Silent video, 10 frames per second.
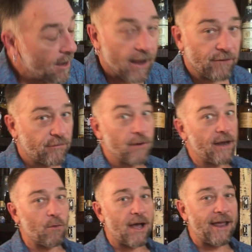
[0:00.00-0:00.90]
And straight
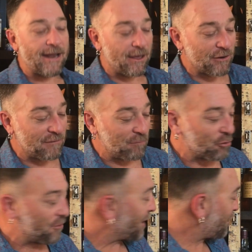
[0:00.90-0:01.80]
away, now that I've
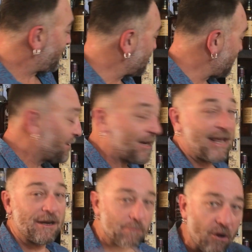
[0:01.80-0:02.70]
poured that, I've actually been
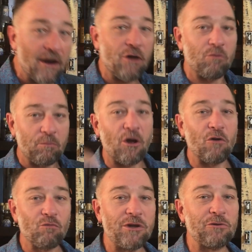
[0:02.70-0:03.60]
hit by a
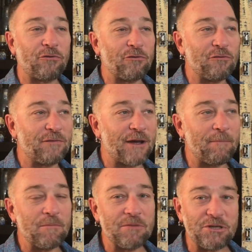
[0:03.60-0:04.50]
real sort of
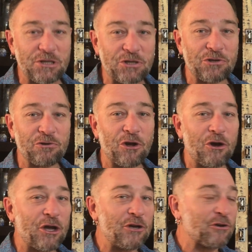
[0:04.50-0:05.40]
medicinal
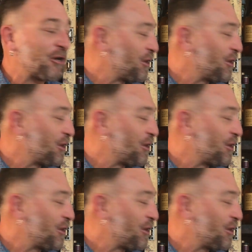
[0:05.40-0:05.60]
iodine